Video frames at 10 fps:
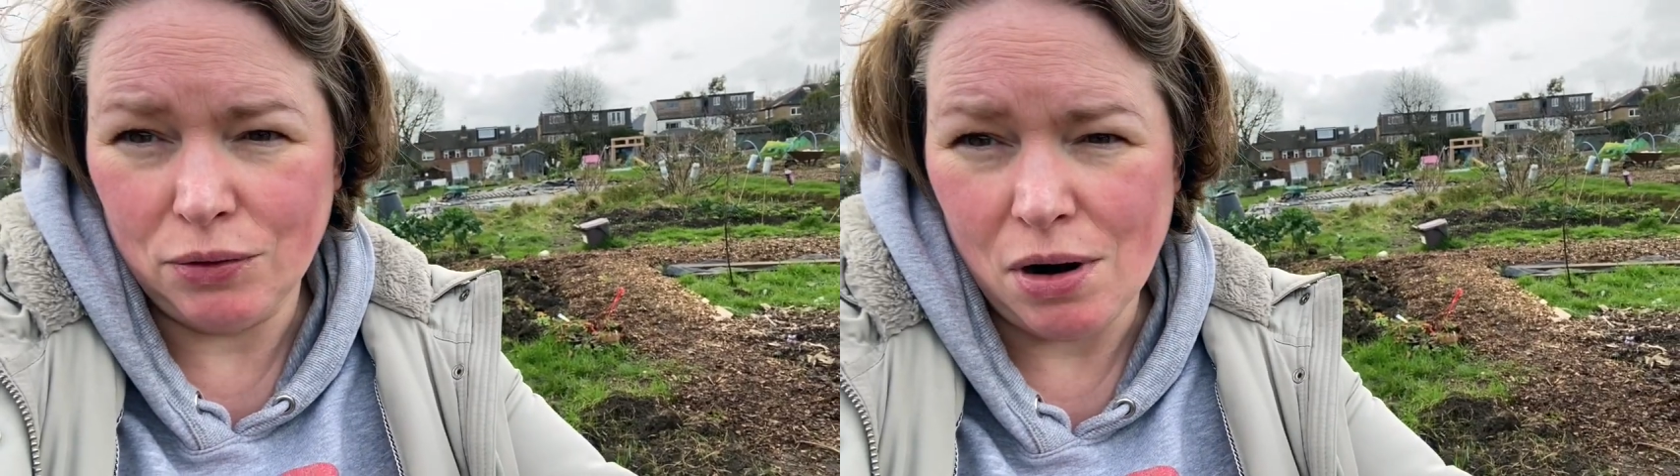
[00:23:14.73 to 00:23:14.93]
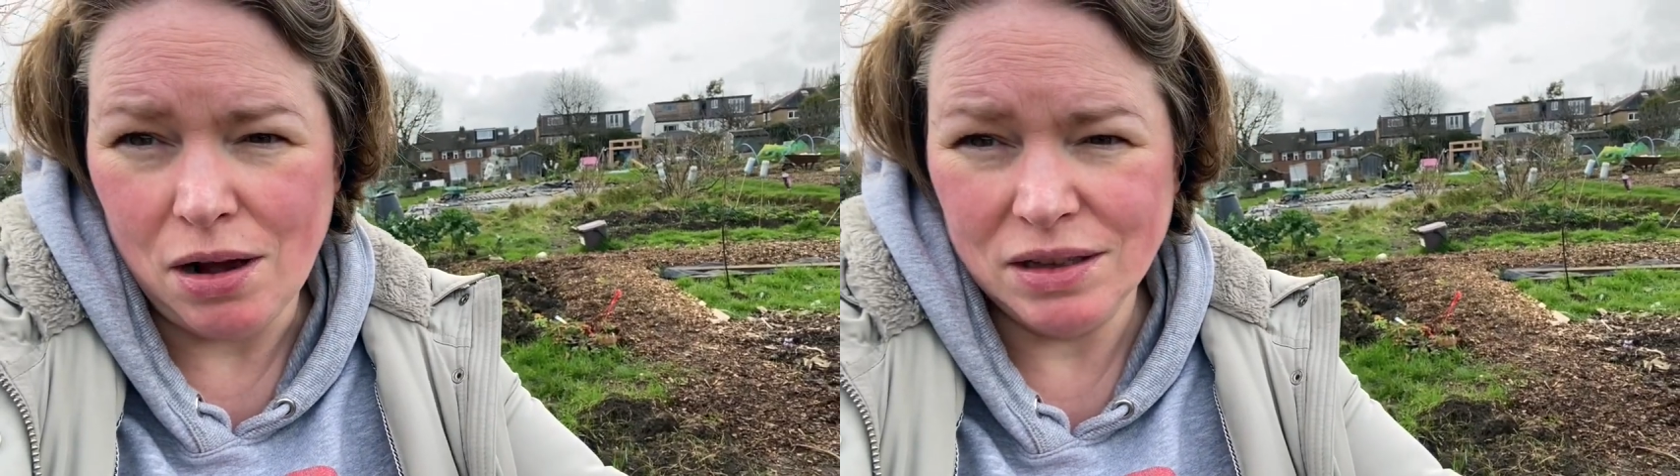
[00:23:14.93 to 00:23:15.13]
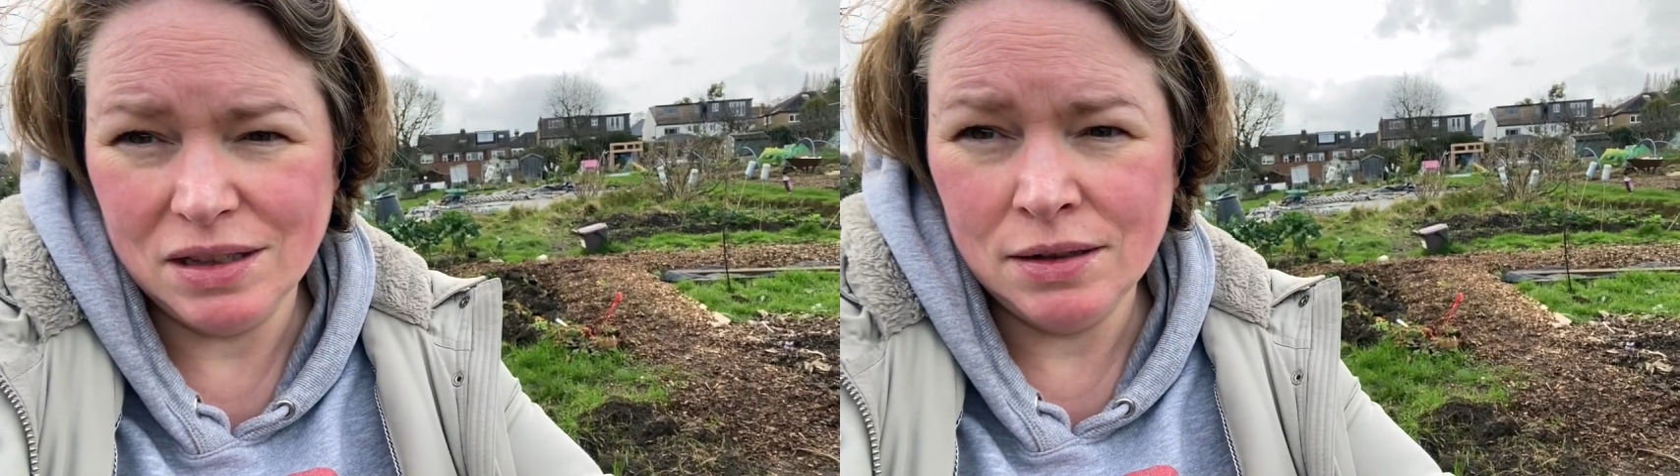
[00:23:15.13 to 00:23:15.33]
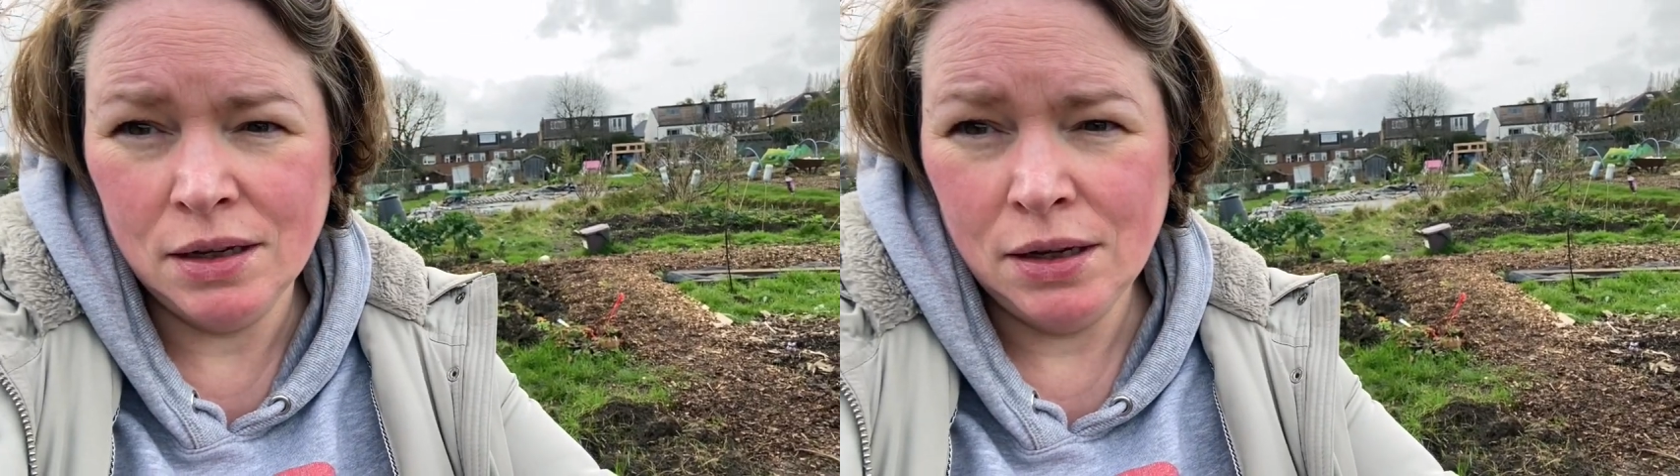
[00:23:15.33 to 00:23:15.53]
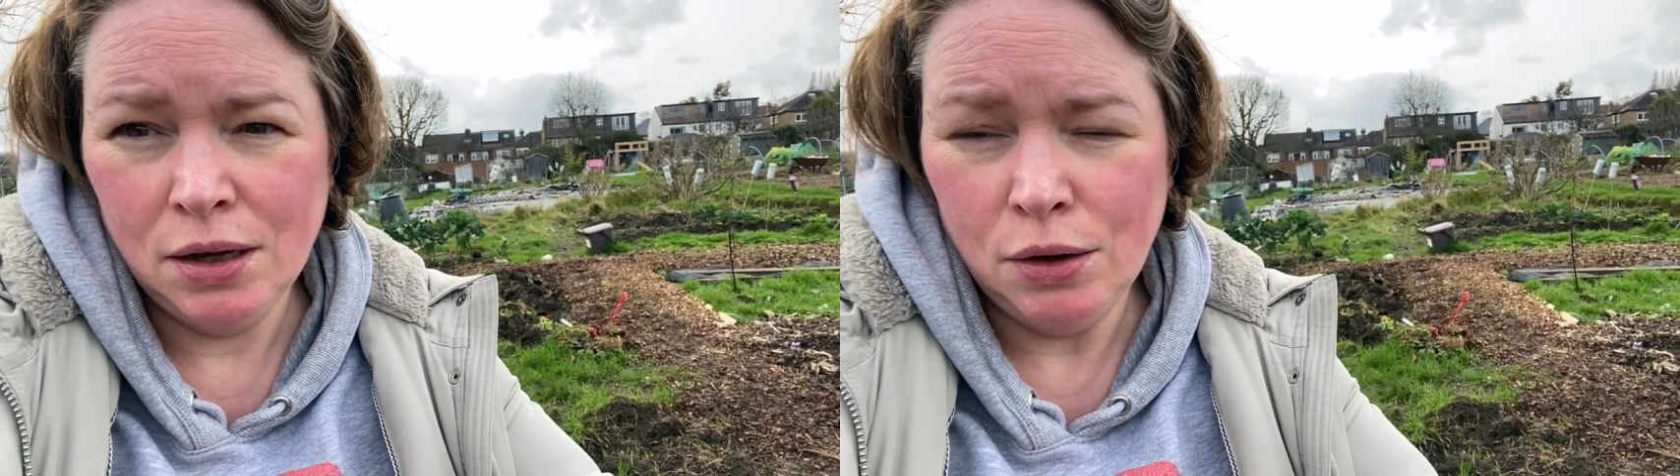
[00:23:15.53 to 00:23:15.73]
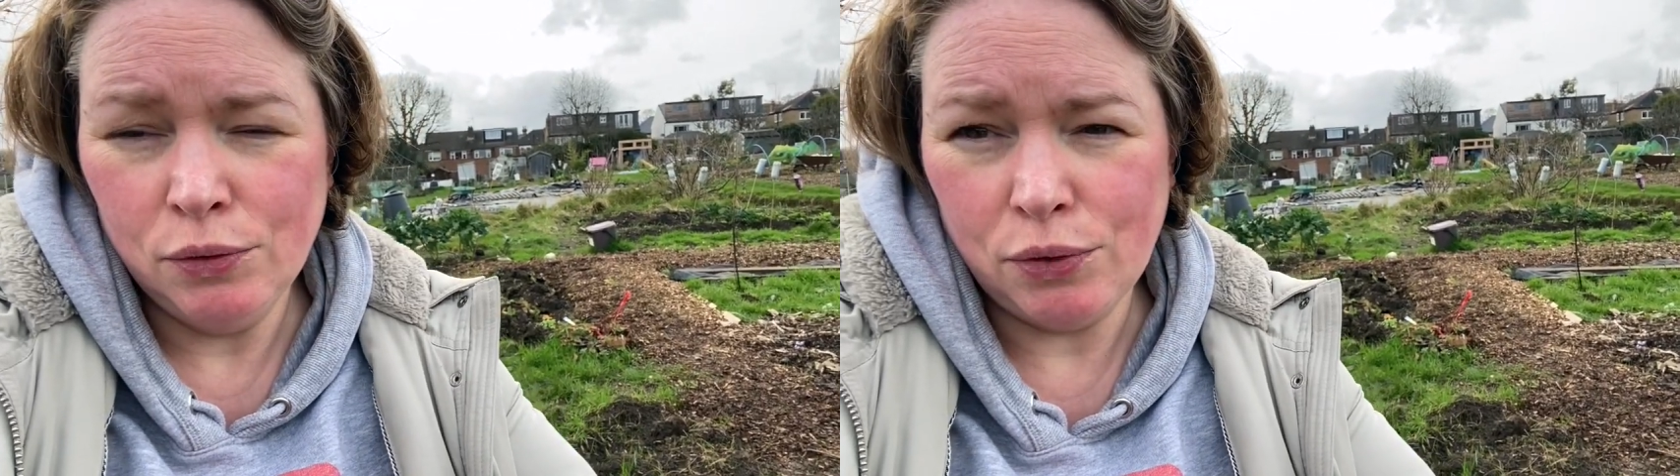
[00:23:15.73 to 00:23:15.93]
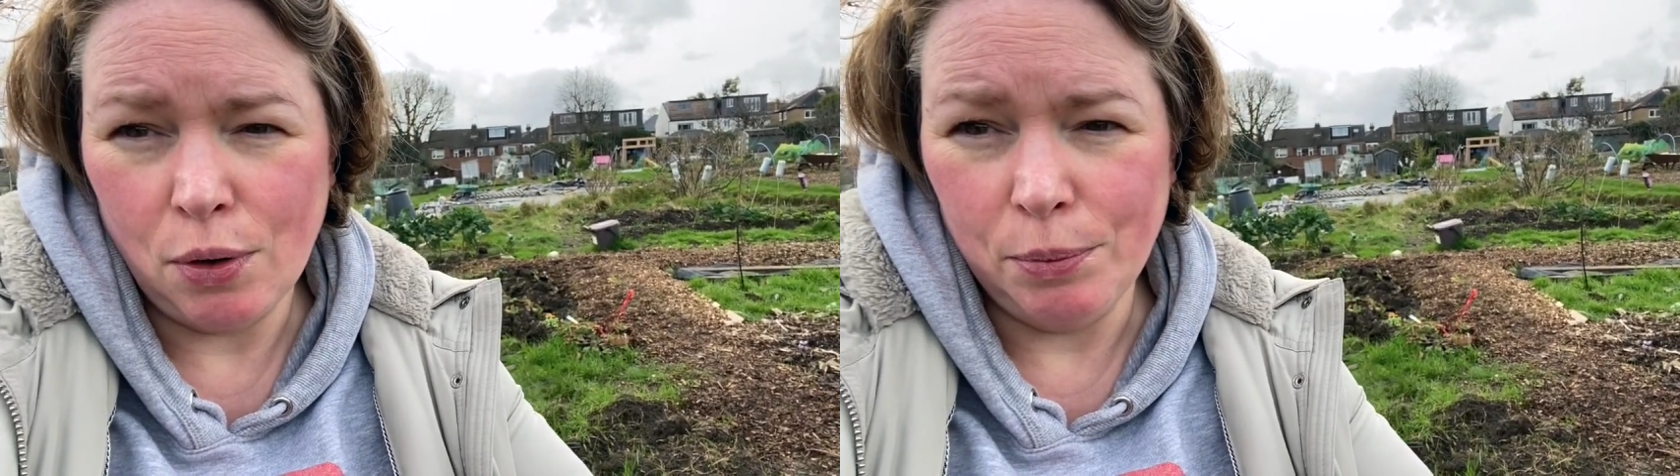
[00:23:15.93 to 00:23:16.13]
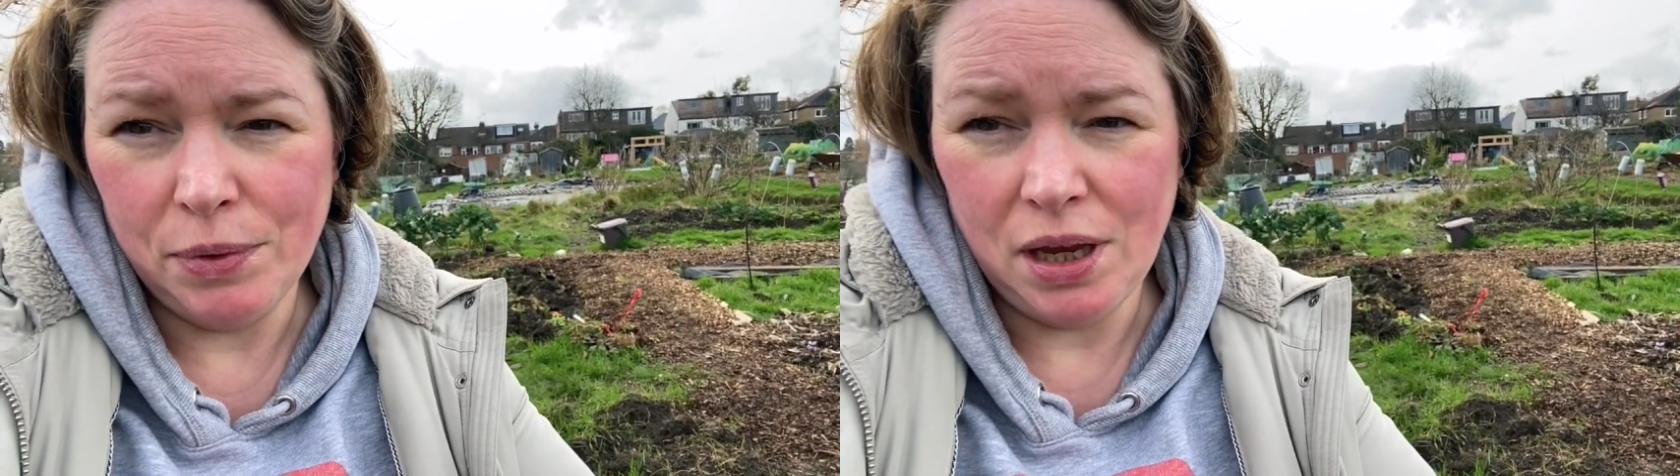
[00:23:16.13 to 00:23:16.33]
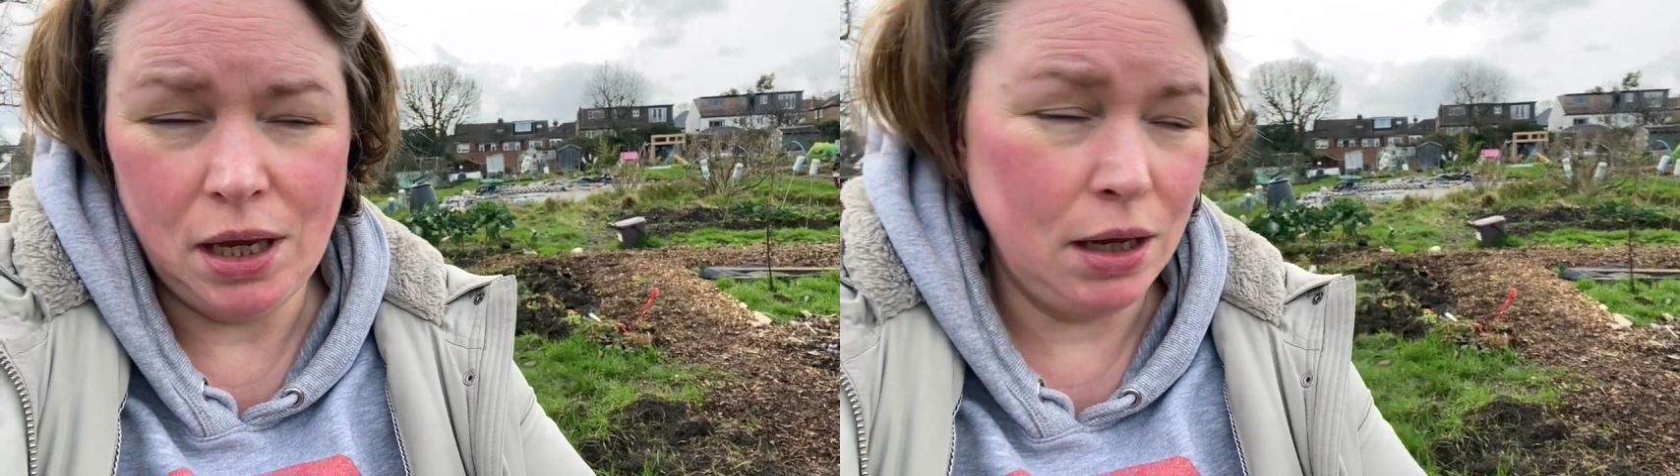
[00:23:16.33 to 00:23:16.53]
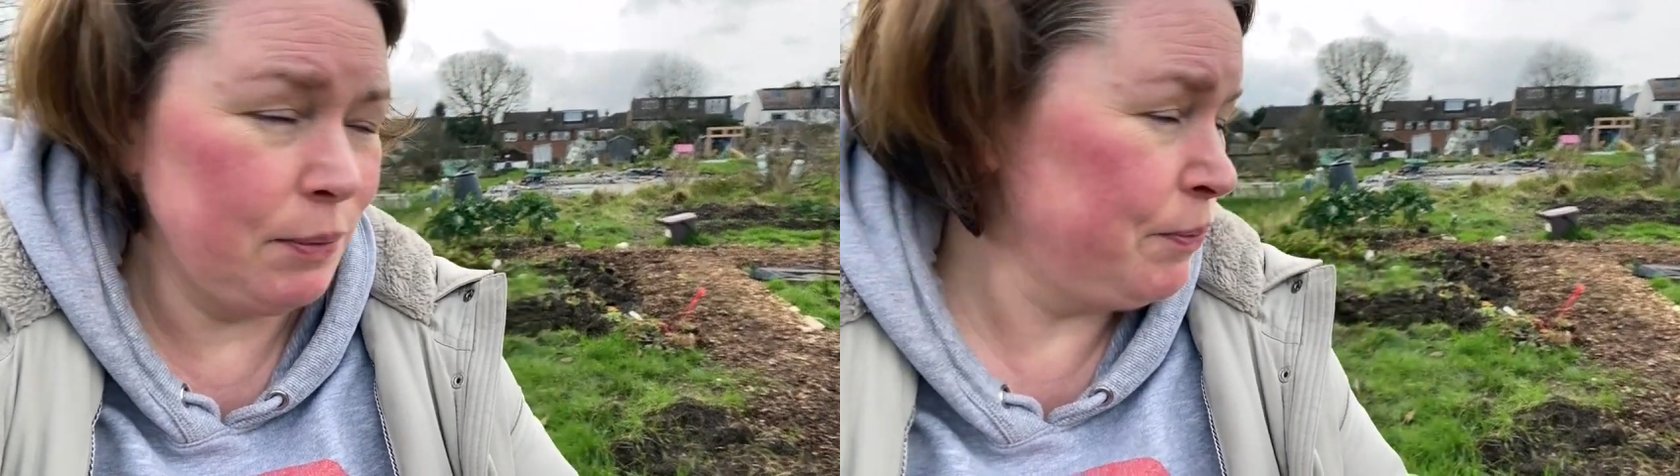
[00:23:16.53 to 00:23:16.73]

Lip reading: grass from the